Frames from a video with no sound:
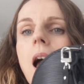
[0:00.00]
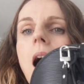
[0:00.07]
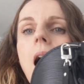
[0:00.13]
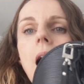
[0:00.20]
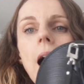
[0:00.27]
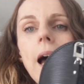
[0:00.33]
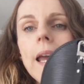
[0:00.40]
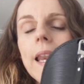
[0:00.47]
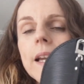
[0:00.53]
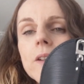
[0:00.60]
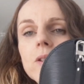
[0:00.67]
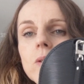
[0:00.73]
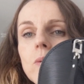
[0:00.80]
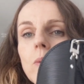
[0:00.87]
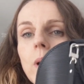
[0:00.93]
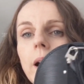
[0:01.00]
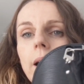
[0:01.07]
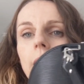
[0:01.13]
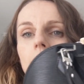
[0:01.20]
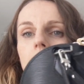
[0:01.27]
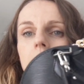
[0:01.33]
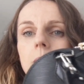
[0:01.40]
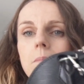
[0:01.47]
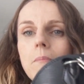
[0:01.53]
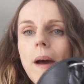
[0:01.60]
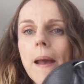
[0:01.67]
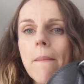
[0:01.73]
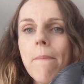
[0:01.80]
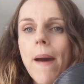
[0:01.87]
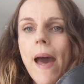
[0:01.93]
I like to wear
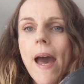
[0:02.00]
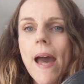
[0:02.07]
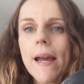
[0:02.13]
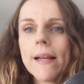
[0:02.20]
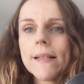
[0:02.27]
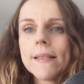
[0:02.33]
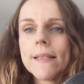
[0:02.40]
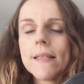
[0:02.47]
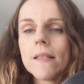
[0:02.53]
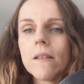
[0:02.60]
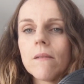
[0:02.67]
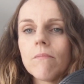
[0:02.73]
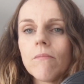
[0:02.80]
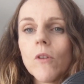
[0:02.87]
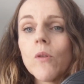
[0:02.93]
my bags